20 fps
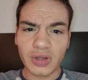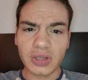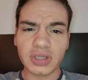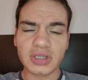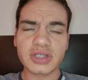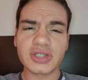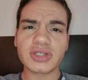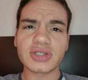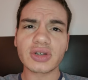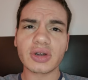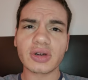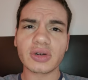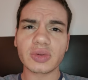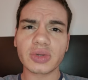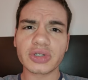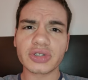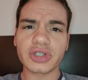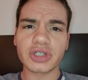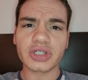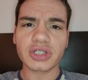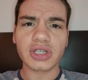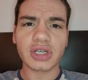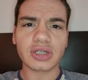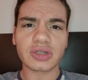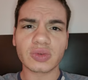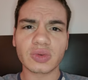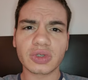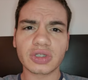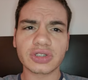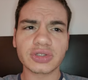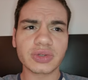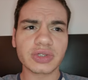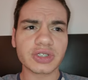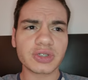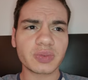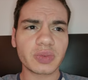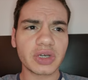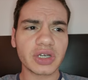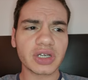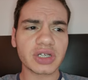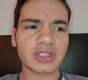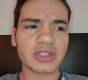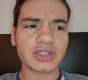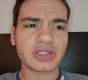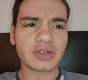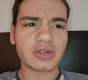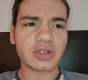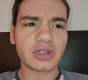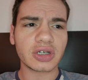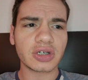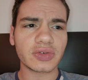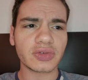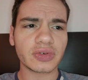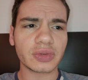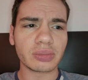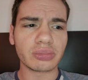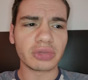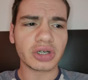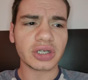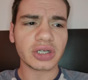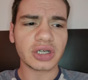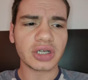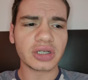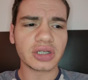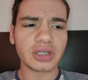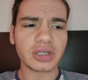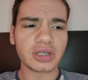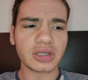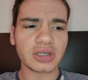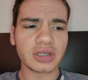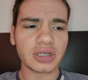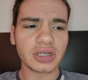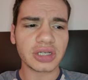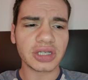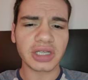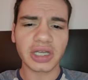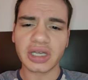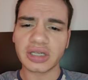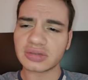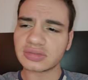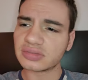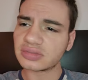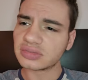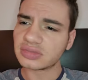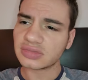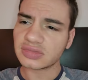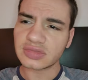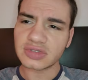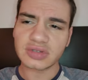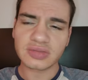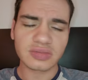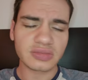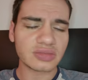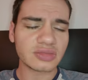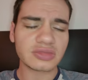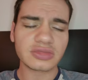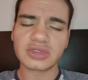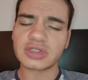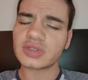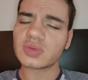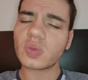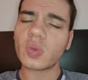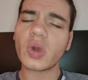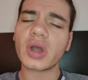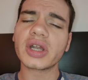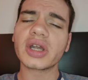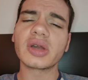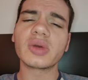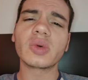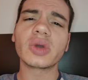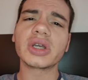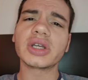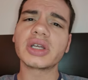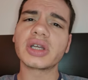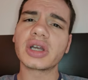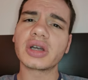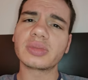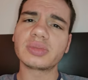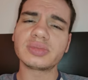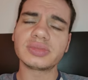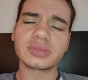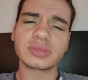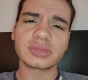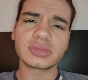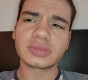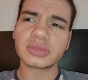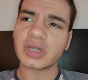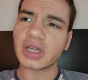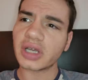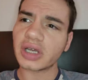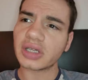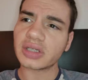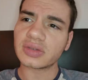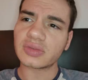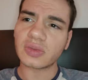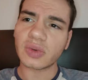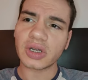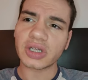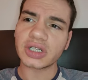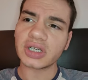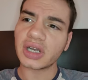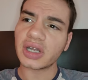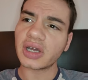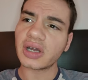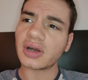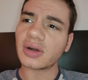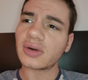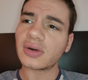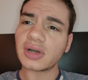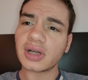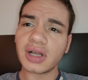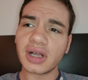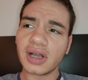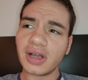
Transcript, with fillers: let's start with just kind of what to expect uh, from bedhead here again it's when i wake up and right now